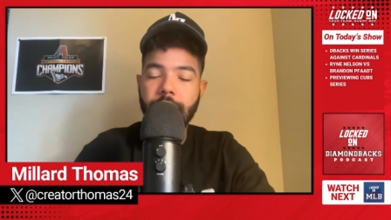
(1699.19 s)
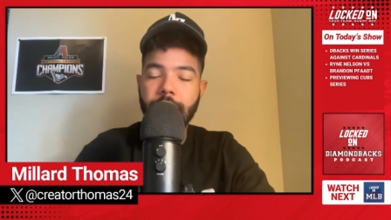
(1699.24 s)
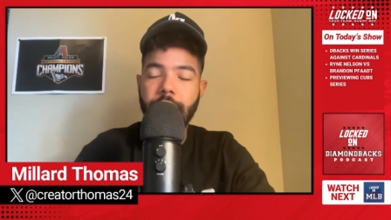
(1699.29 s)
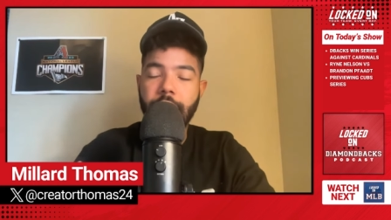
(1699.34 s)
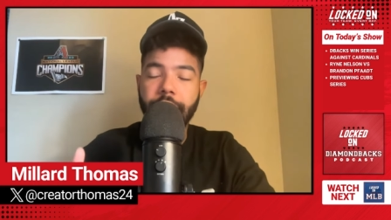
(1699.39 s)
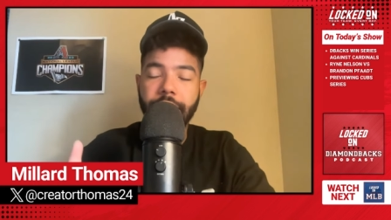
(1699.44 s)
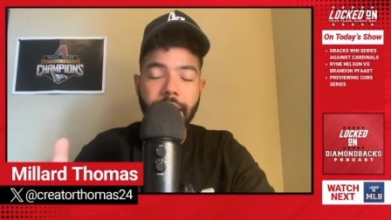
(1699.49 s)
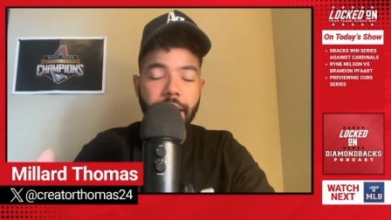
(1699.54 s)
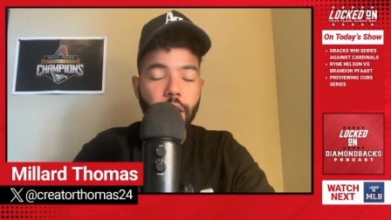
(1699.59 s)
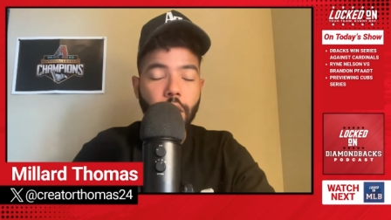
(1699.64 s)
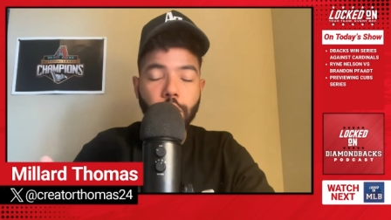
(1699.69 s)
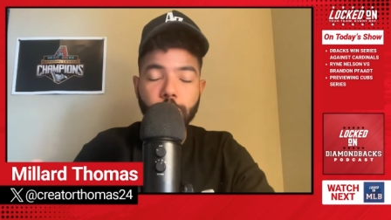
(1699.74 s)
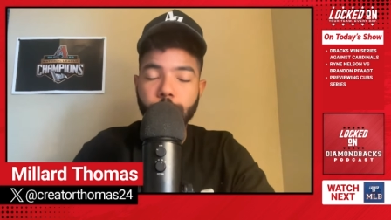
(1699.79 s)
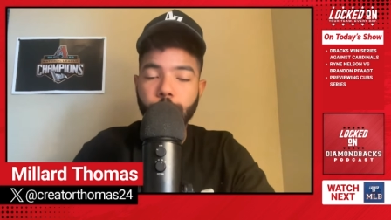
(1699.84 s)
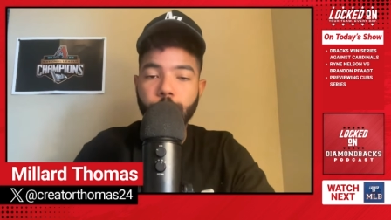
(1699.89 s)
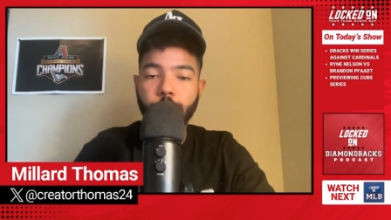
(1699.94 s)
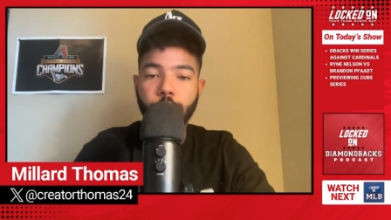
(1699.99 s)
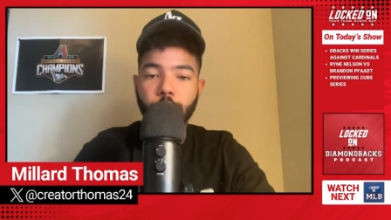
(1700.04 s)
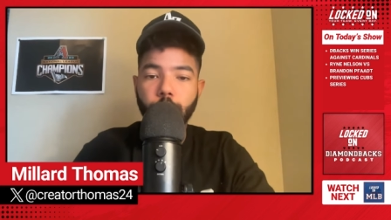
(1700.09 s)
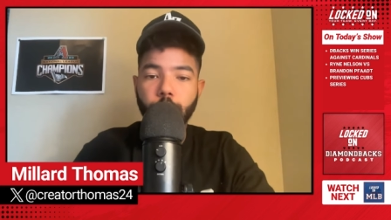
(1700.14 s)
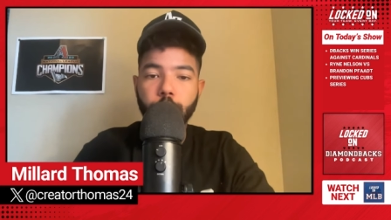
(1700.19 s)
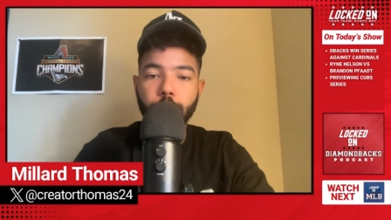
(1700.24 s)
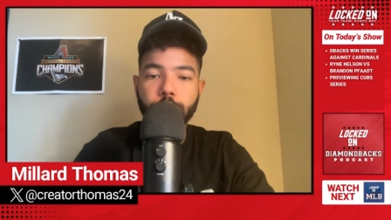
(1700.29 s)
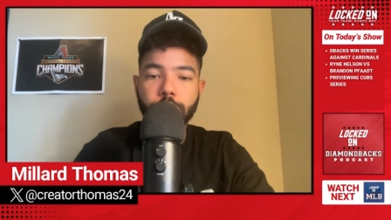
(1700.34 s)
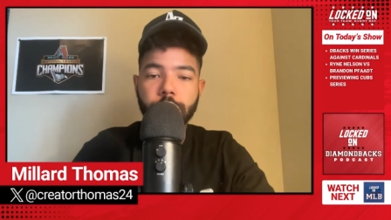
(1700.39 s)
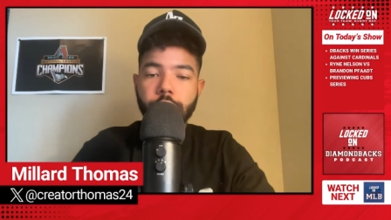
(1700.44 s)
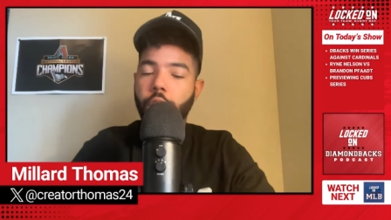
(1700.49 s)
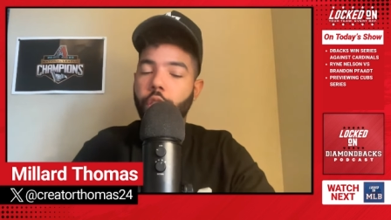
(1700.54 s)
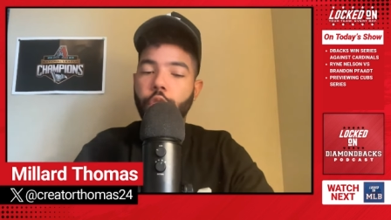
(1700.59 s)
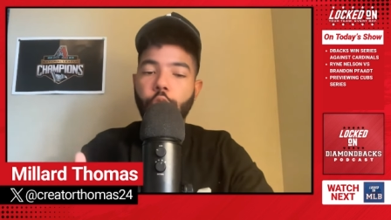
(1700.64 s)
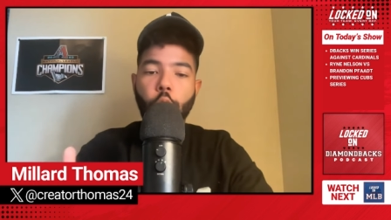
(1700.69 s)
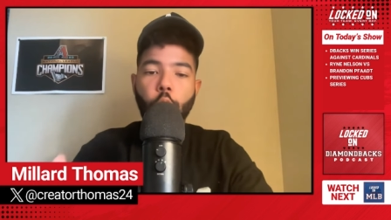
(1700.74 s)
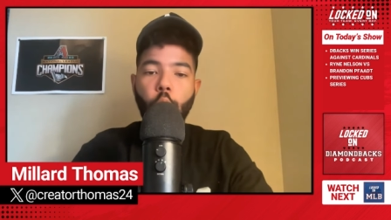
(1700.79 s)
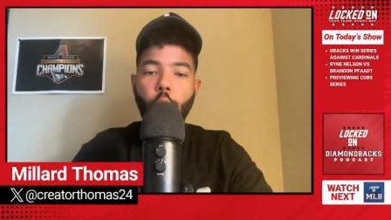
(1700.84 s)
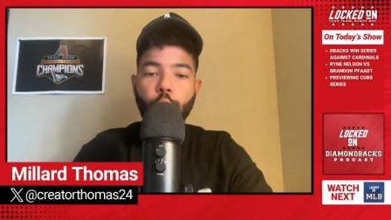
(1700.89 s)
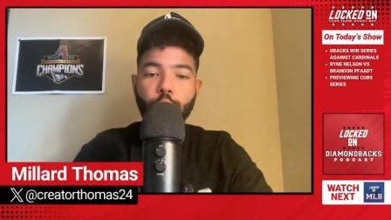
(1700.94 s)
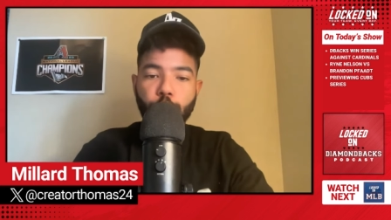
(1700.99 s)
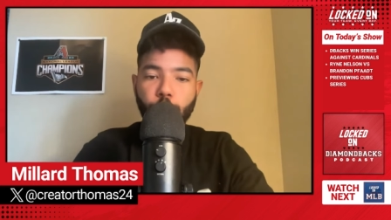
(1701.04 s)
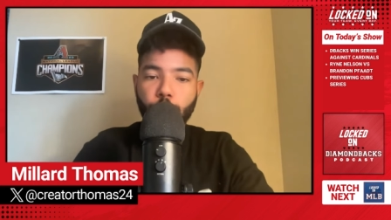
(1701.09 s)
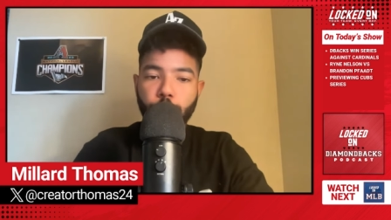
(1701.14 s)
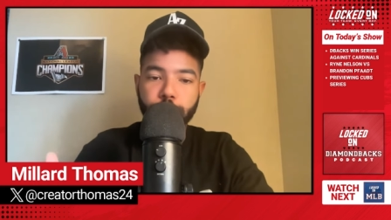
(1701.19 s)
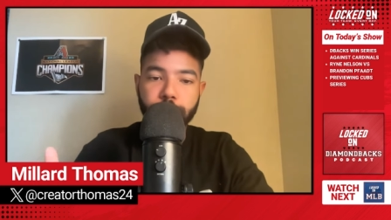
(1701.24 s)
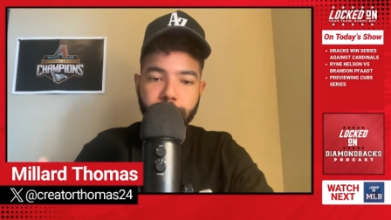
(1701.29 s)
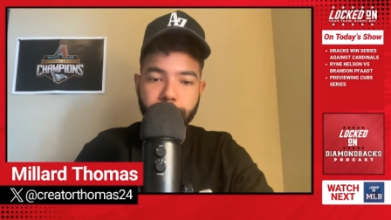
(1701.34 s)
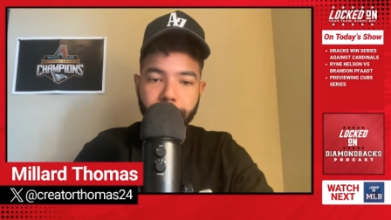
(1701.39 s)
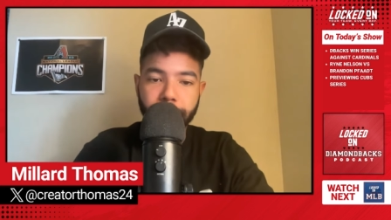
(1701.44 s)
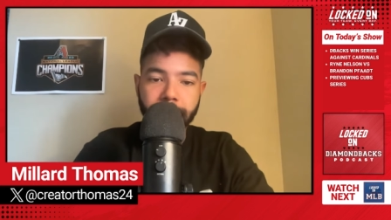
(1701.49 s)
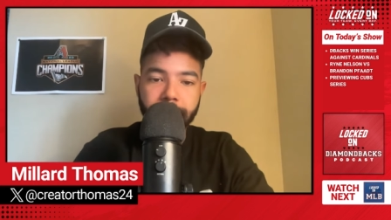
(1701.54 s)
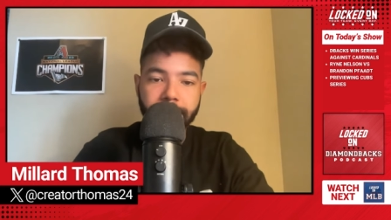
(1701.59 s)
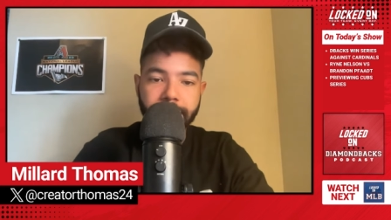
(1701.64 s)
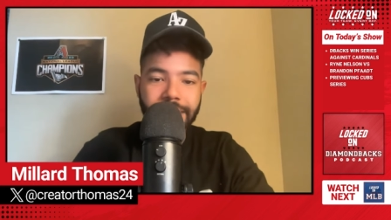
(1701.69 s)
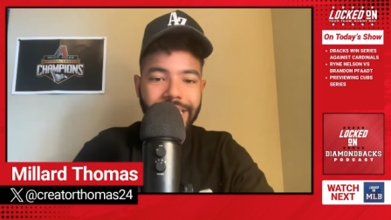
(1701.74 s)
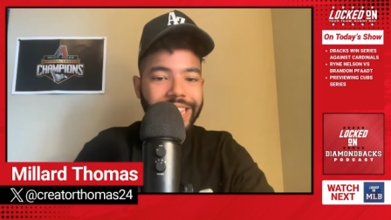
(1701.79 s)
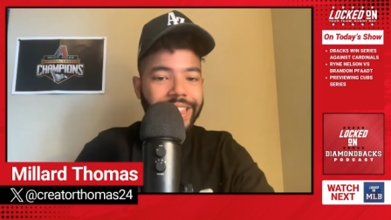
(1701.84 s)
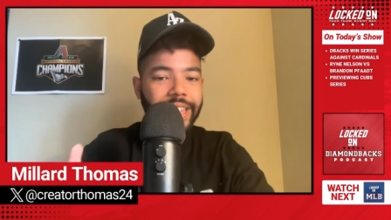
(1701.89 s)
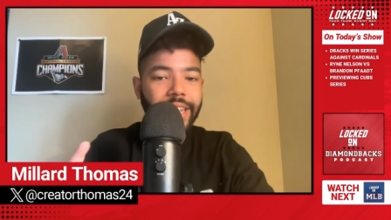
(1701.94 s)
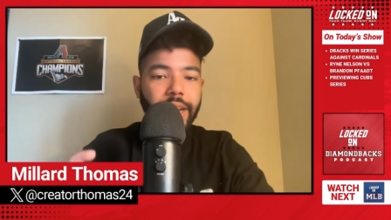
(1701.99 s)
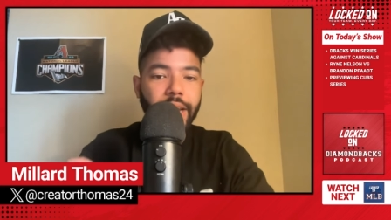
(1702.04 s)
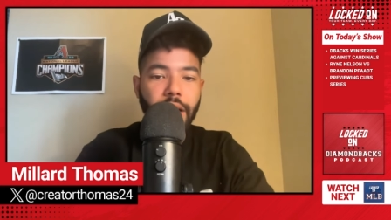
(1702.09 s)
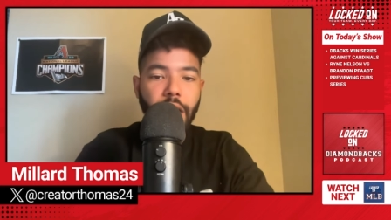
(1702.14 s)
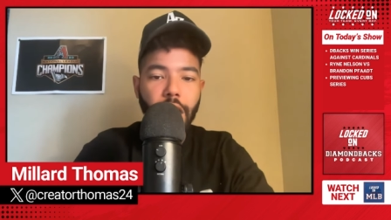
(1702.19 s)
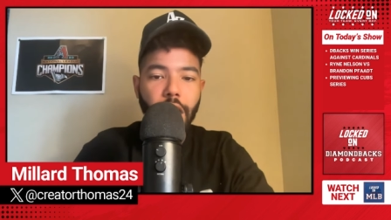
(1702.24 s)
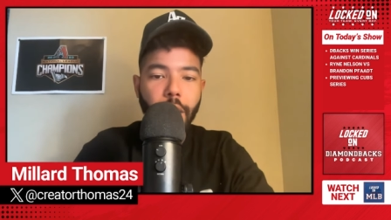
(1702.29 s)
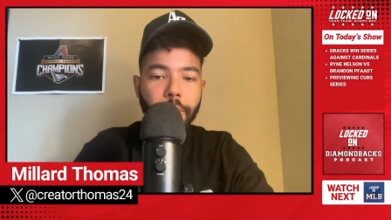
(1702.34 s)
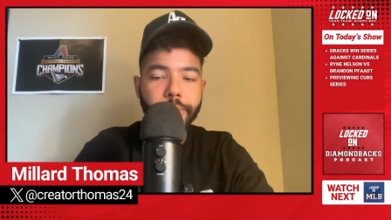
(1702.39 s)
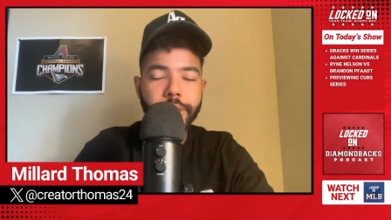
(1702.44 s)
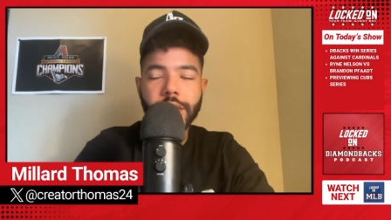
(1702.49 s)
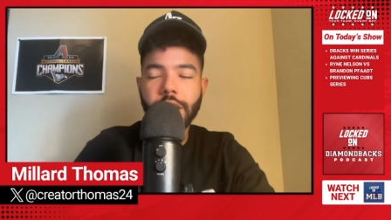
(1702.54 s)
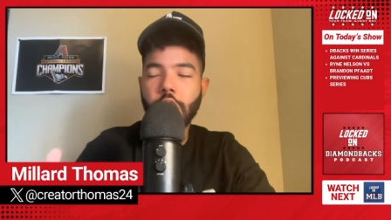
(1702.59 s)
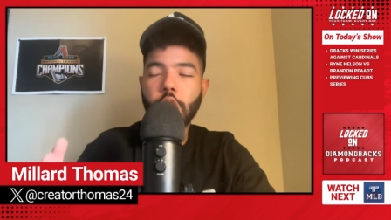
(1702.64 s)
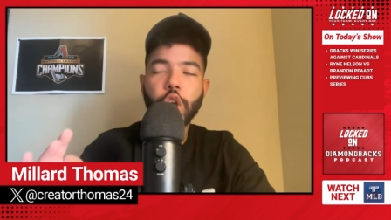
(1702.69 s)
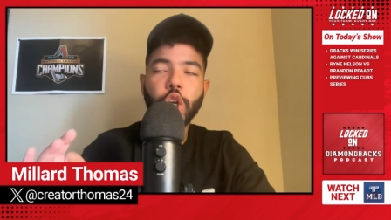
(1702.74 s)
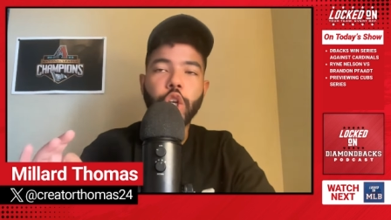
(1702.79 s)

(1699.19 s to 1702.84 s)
And that also includes the home road splits. The Cubs